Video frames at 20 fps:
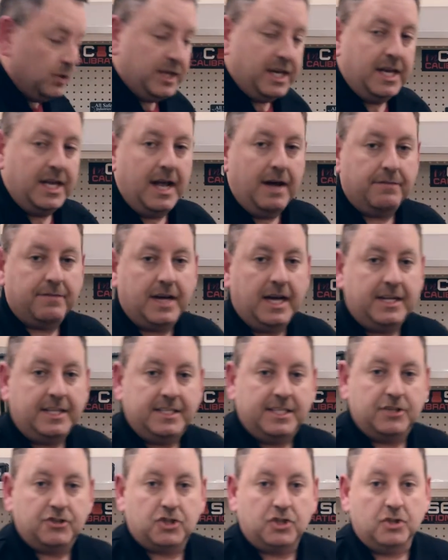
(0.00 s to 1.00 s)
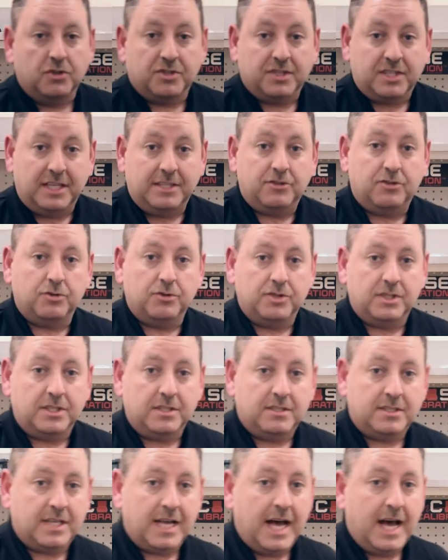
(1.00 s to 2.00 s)
again, I've got additional sensors
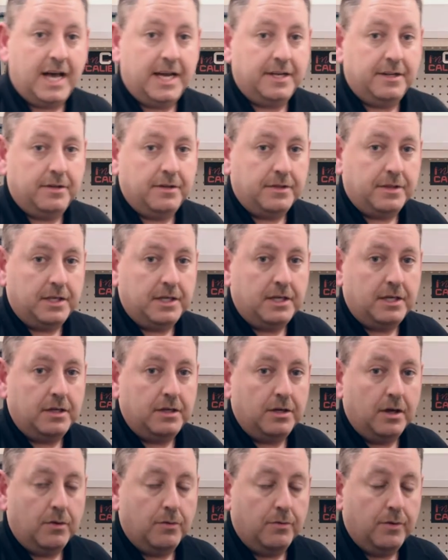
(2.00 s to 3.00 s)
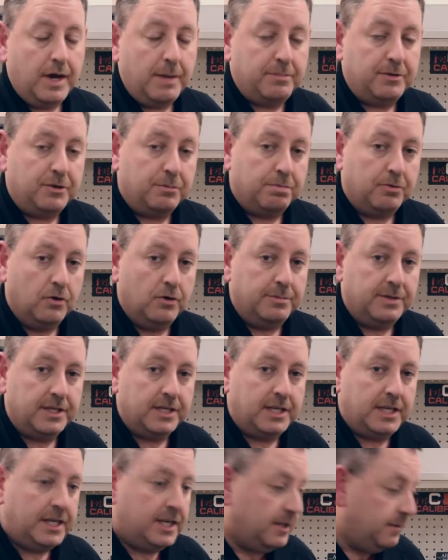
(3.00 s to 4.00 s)
inside the rapid deployment
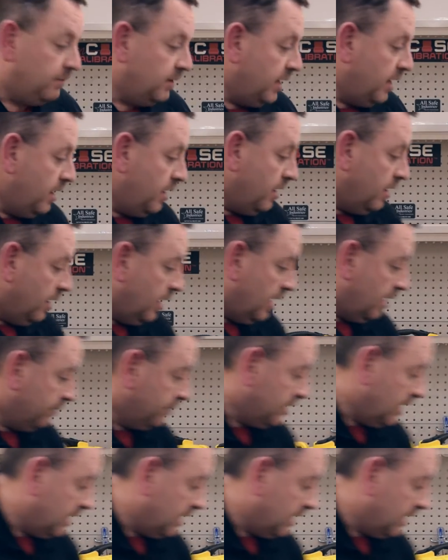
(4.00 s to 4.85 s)
kit. I've